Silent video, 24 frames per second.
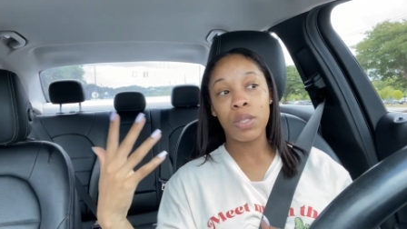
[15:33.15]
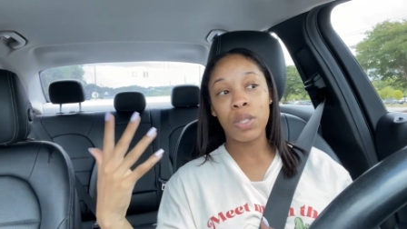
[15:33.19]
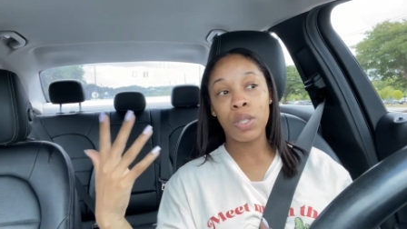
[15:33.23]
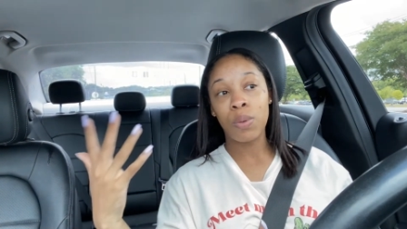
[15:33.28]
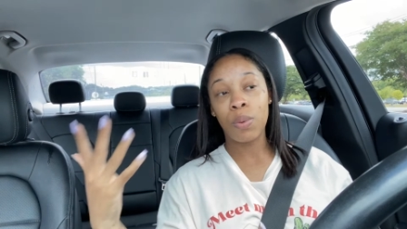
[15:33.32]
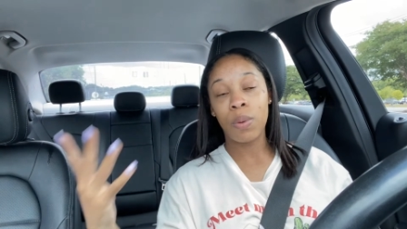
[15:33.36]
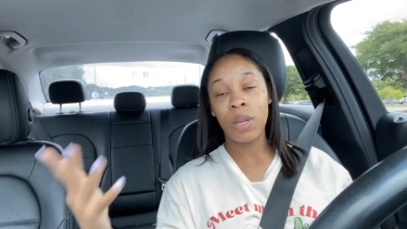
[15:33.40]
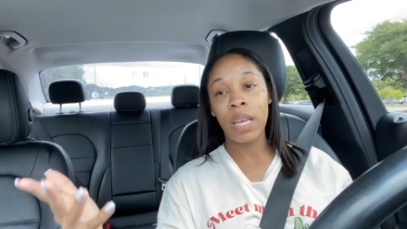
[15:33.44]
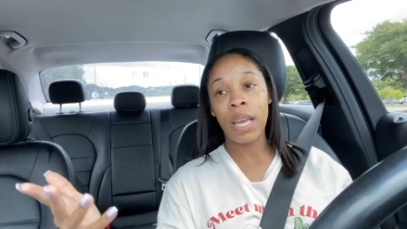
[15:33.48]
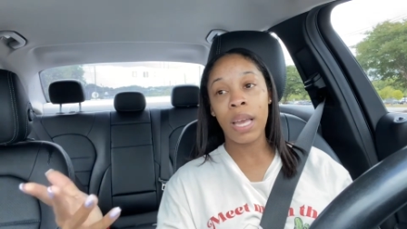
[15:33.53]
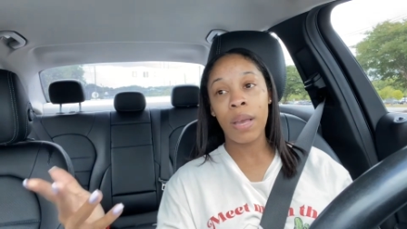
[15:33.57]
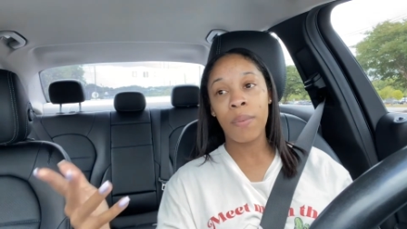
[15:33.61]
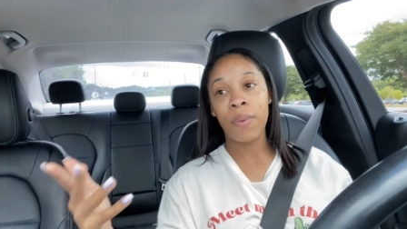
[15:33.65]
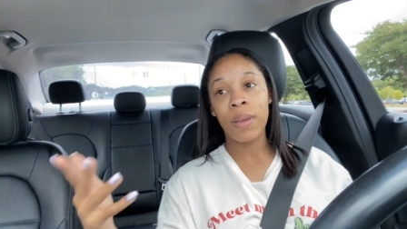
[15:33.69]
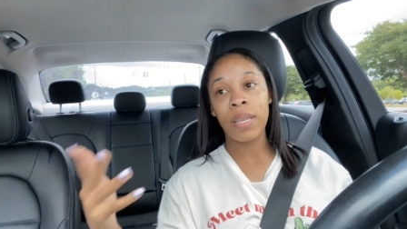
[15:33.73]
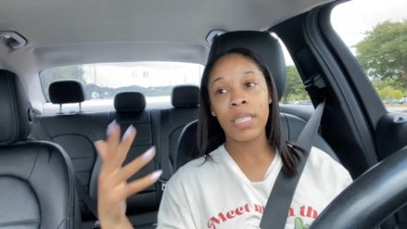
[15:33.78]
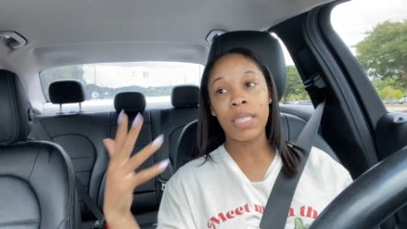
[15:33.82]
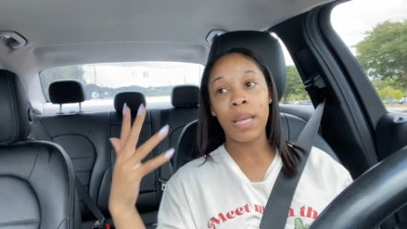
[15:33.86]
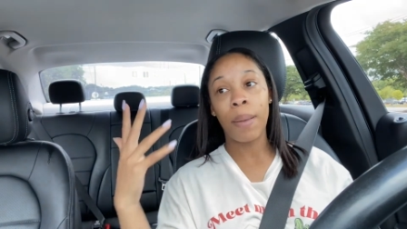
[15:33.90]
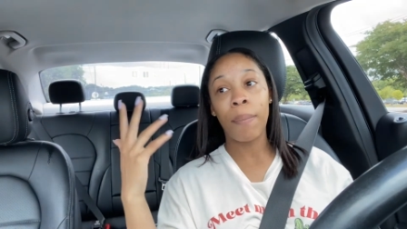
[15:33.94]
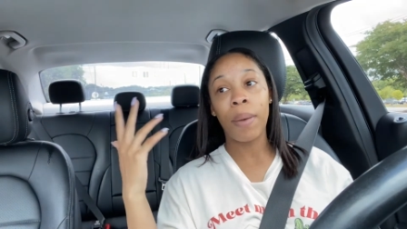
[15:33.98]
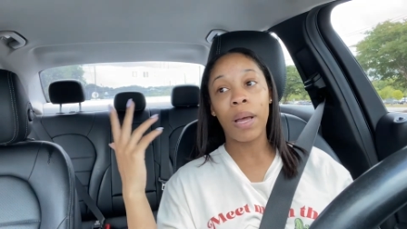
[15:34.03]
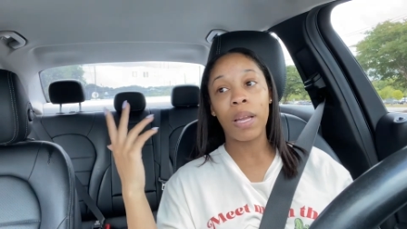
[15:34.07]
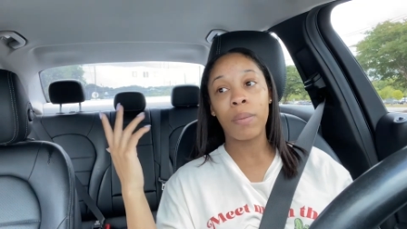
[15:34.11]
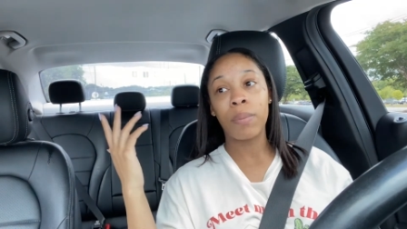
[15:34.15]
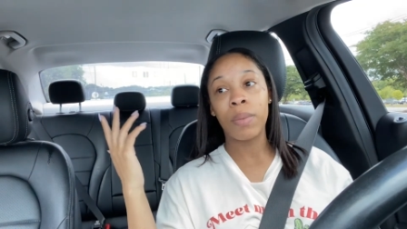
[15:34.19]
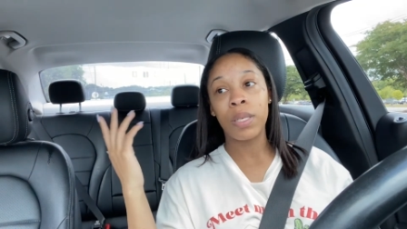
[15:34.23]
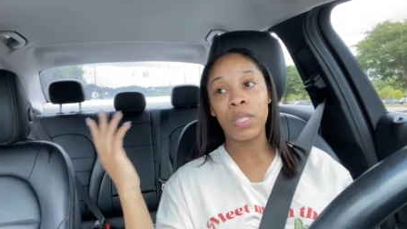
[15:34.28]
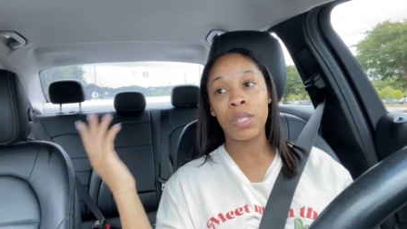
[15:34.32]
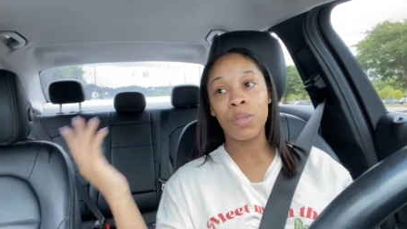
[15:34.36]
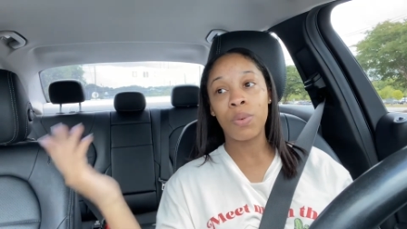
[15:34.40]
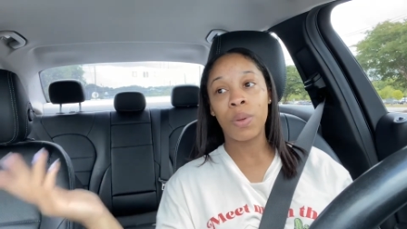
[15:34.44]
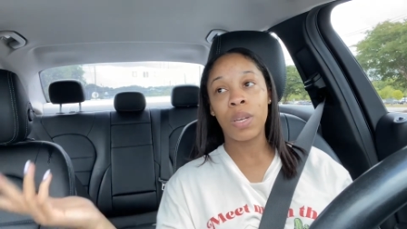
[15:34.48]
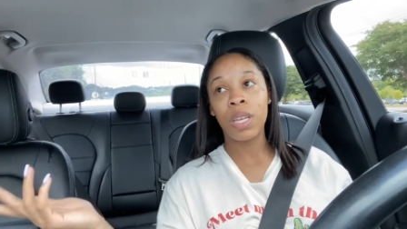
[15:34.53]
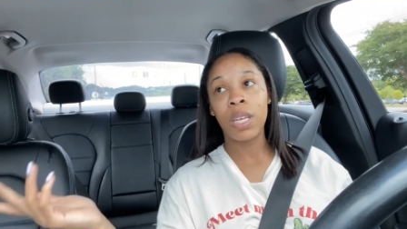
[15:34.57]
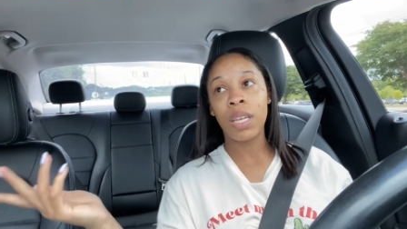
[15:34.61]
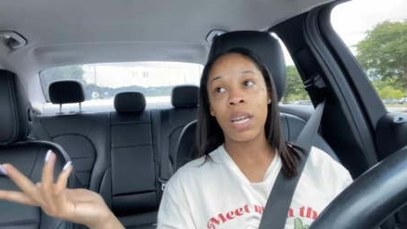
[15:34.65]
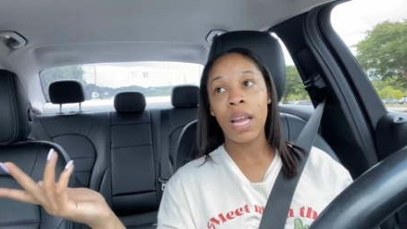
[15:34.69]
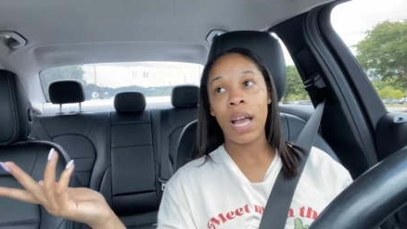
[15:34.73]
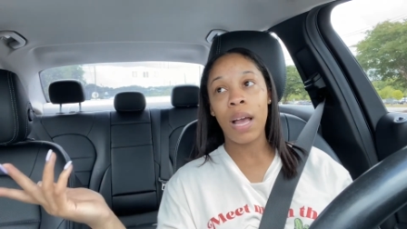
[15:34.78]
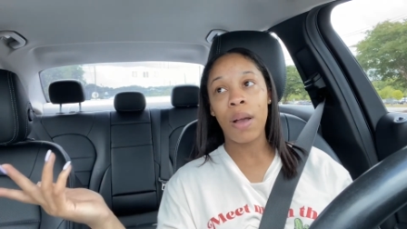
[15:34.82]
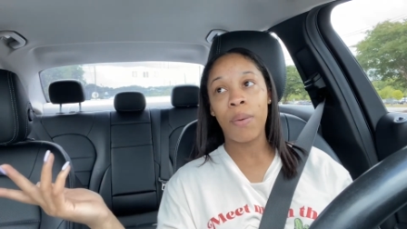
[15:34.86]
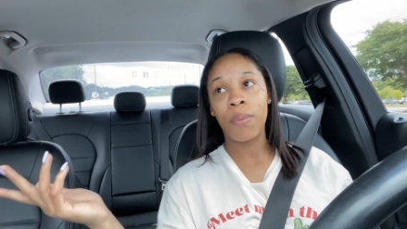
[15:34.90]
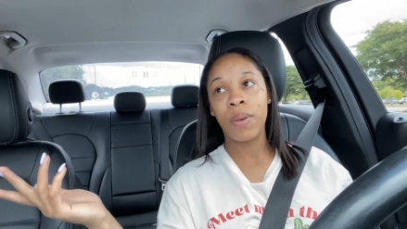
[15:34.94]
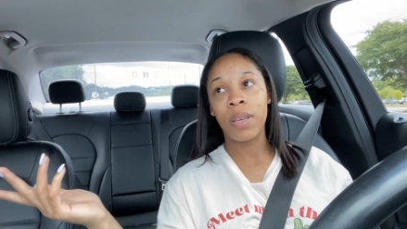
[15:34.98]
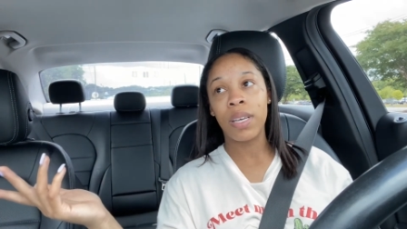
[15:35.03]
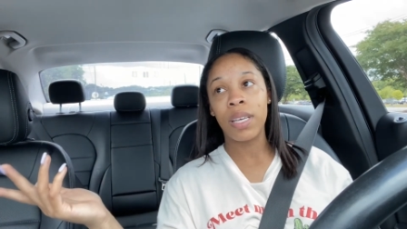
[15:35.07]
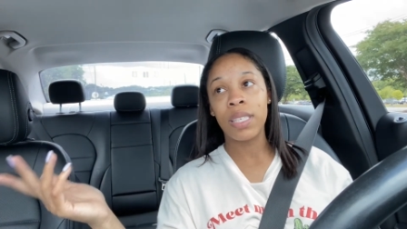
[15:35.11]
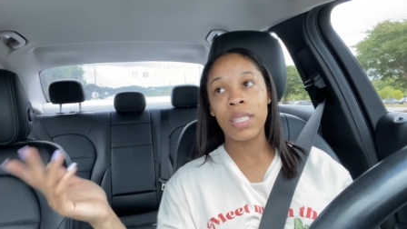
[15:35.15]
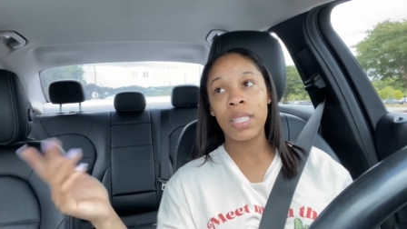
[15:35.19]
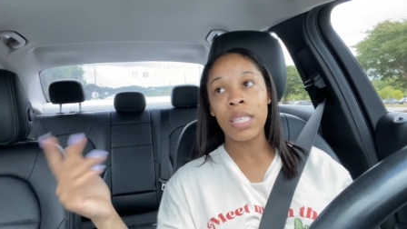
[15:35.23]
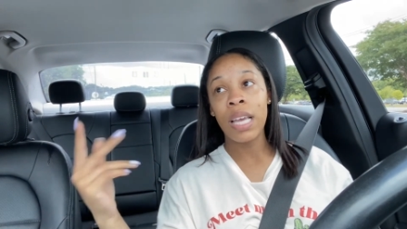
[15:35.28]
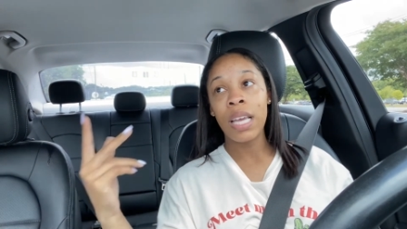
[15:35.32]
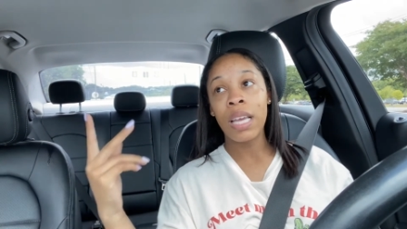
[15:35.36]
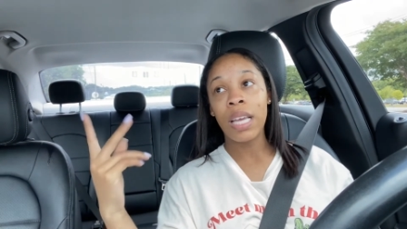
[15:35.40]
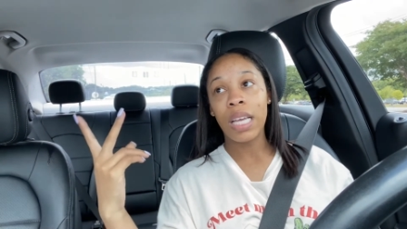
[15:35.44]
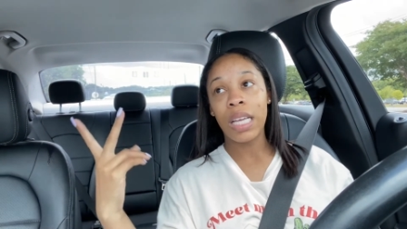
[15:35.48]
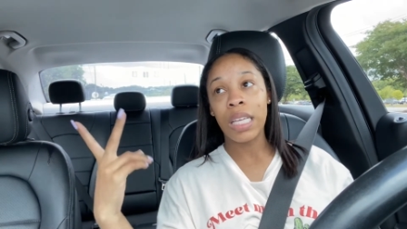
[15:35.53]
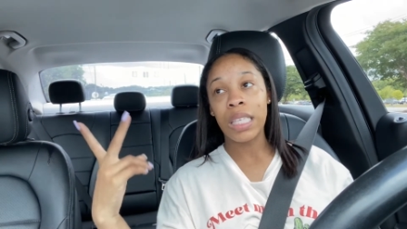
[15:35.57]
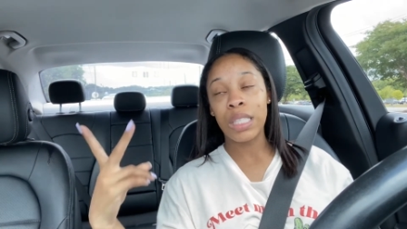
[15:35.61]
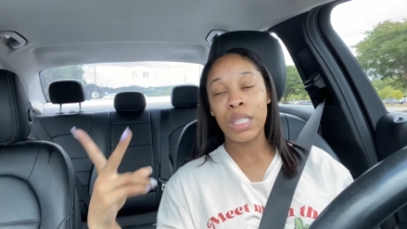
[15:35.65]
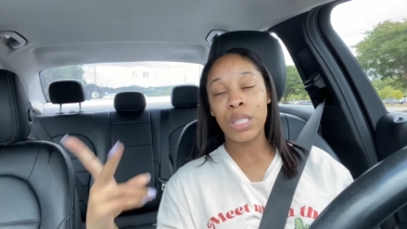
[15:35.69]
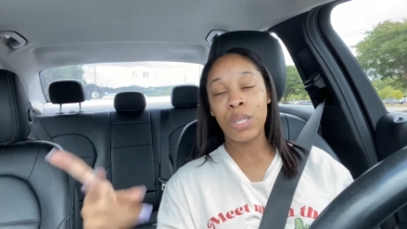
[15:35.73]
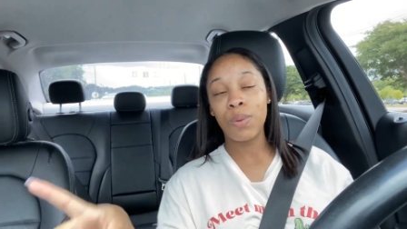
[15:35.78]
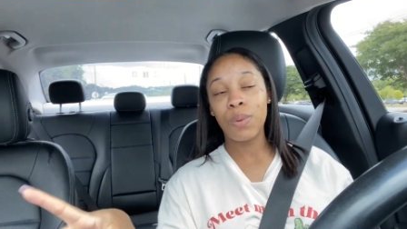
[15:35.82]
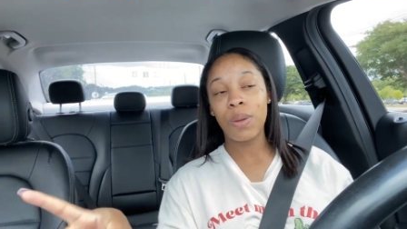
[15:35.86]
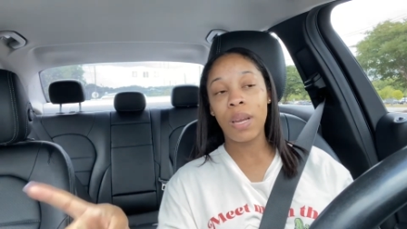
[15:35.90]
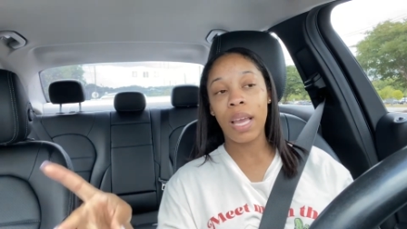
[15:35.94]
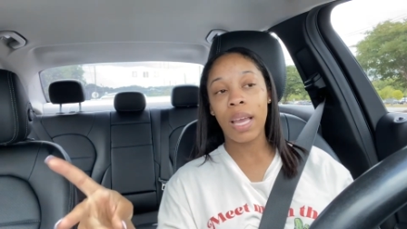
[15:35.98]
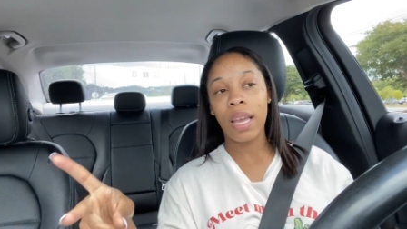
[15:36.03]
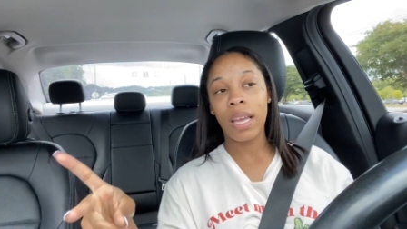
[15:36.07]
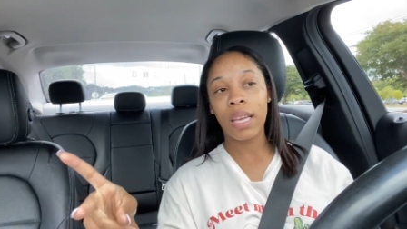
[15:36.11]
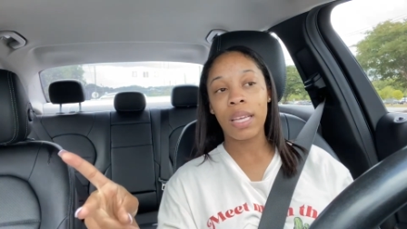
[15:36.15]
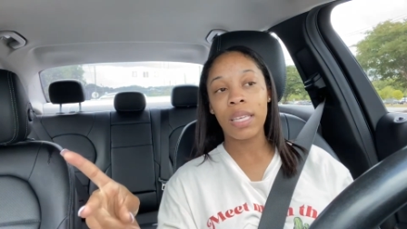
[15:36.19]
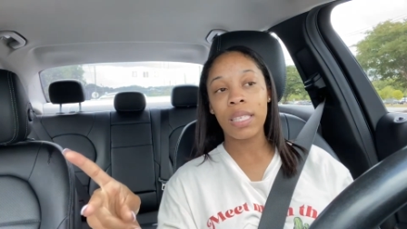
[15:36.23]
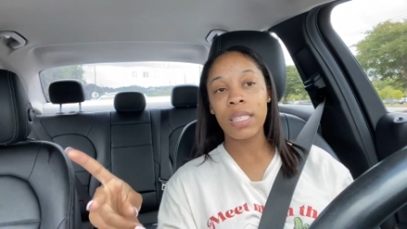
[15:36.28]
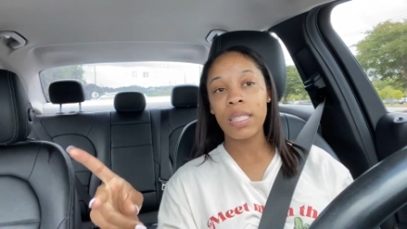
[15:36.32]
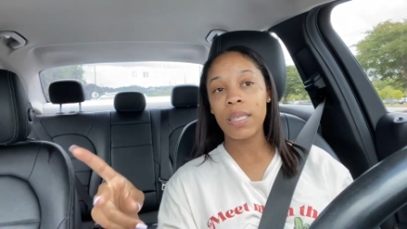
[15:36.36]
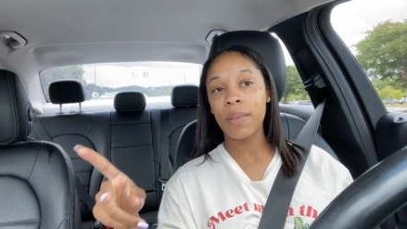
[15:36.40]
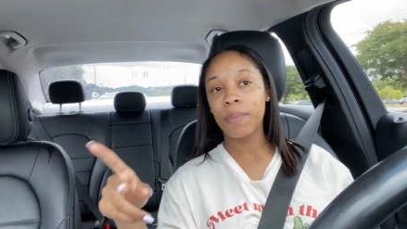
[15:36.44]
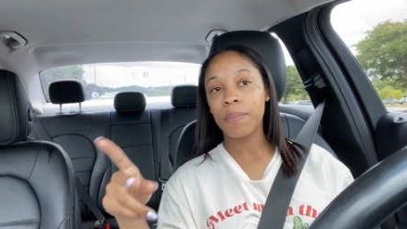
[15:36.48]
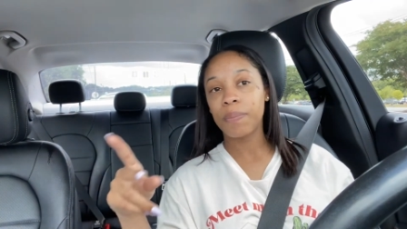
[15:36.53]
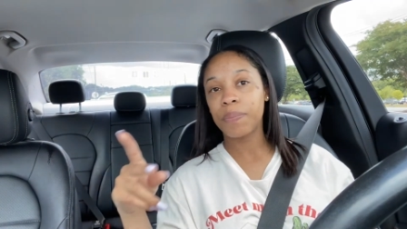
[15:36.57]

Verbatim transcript: 28 weeks i'm about to be 29 weeks in two days